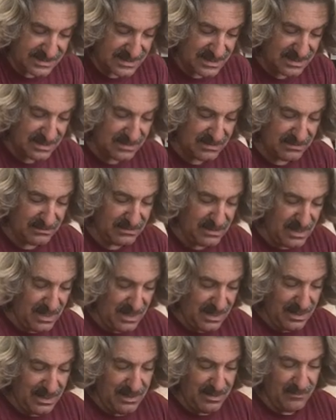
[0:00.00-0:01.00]
here
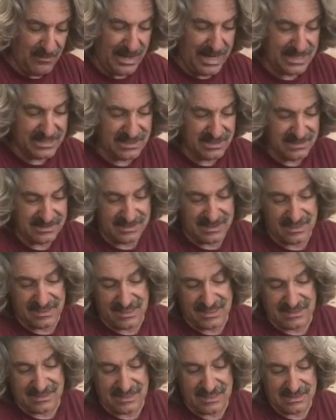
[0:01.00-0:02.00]
matches the
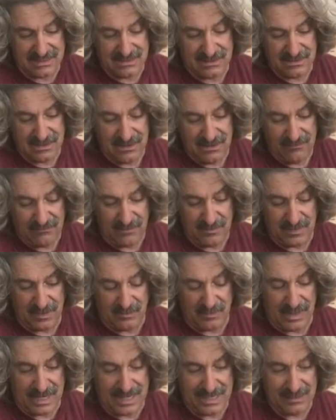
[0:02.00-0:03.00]
thickness from the
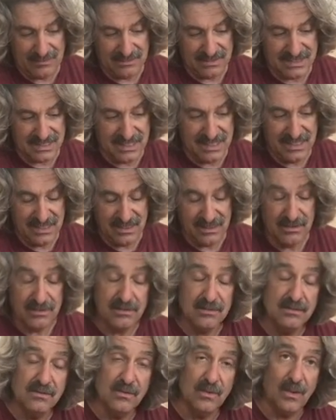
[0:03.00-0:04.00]
bottom to
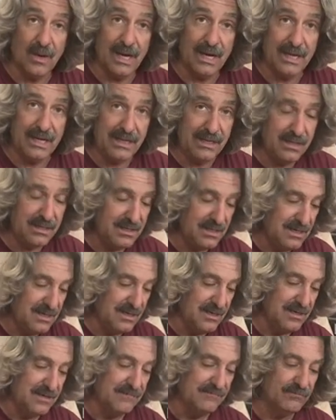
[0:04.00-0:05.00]
here. Why?
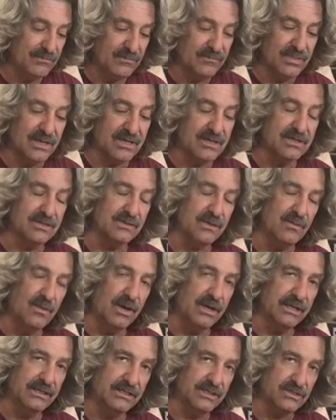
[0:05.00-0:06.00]
Because we
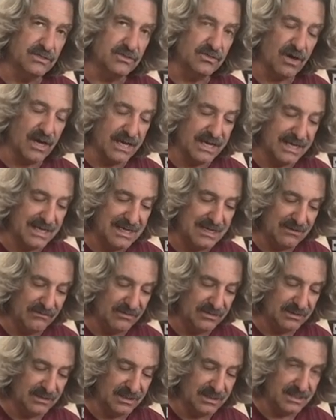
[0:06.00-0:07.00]
want it to dry
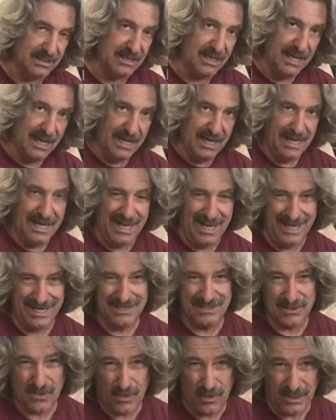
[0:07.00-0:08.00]
evenly and
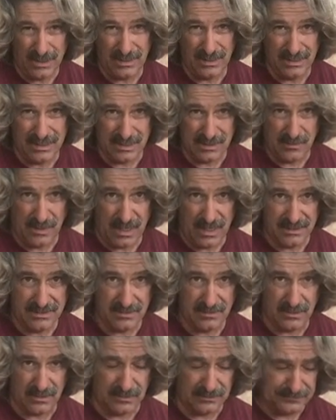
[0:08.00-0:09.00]
as quickly as
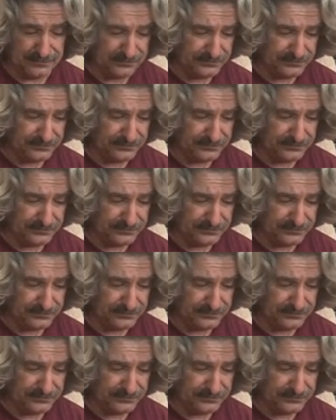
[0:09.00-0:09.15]
possible.